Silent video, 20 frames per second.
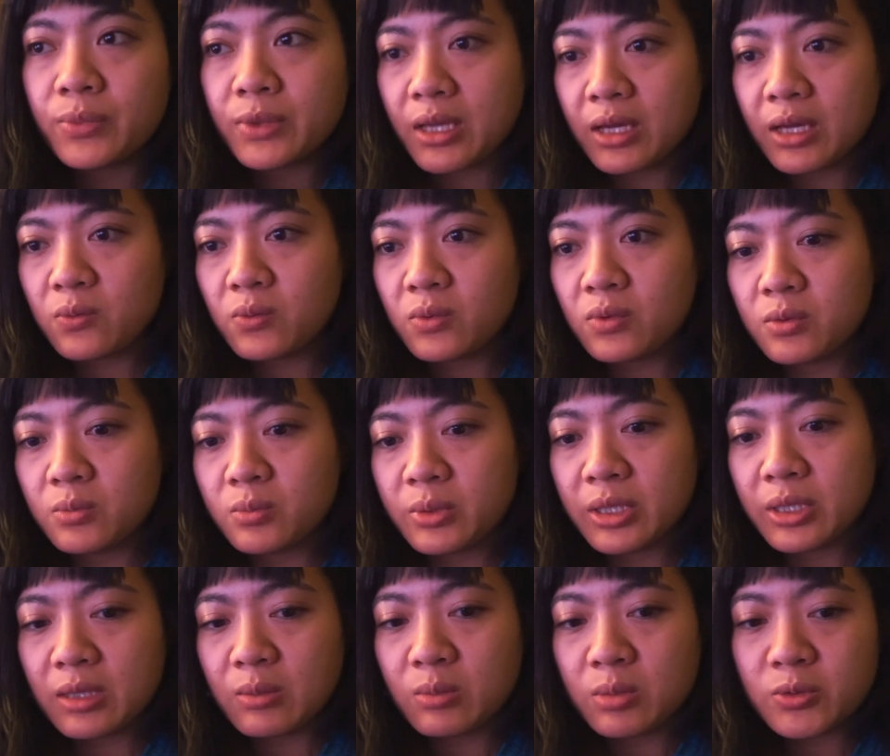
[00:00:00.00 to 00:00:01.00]
I will
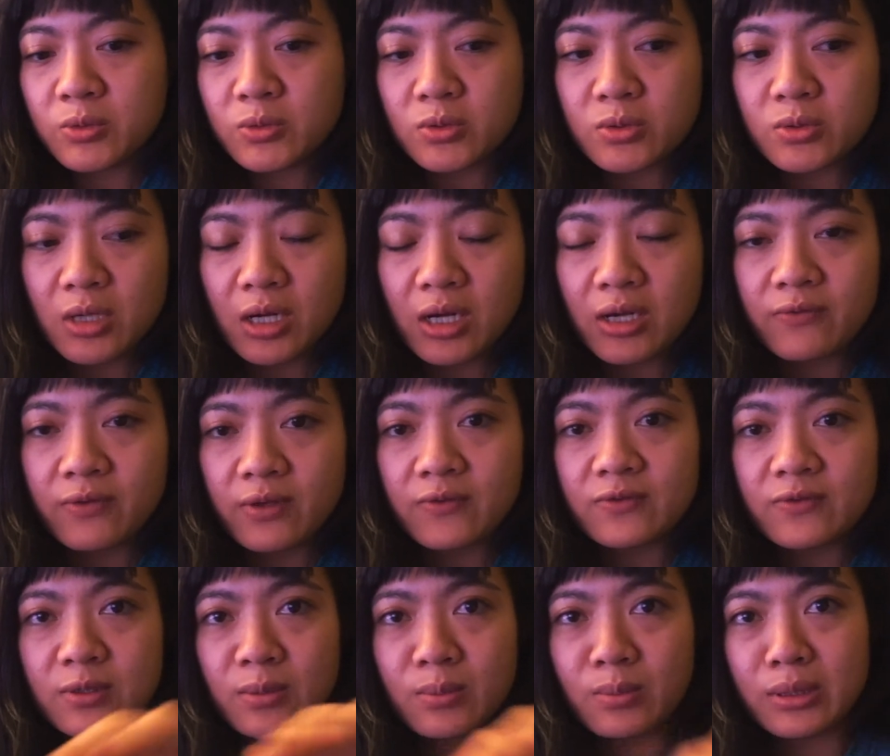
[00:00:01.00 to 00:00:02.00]
be able to drive if
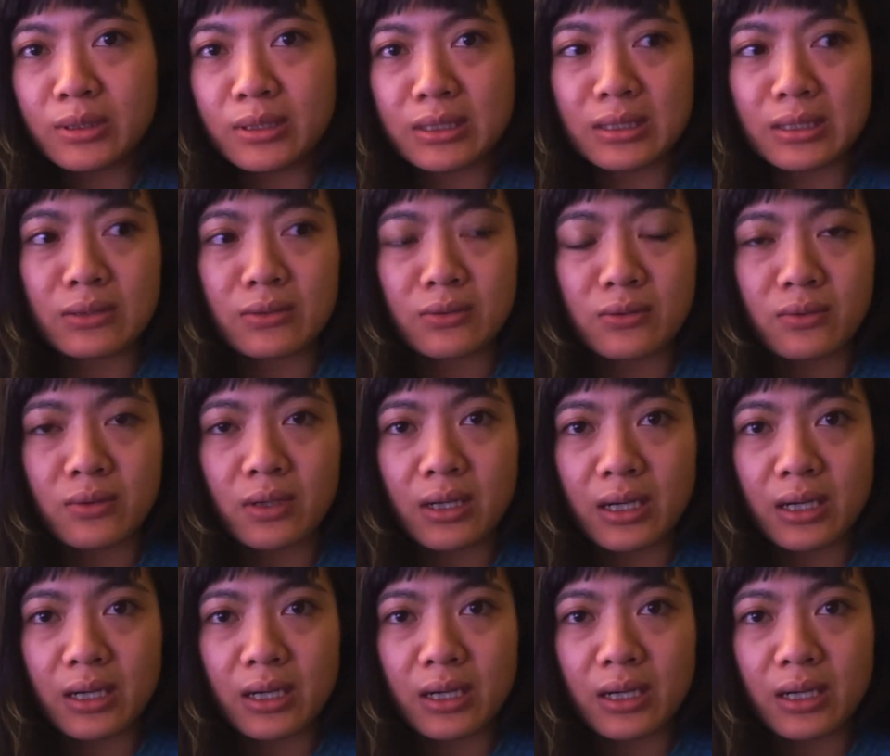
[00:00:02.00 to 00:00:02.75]
somebody who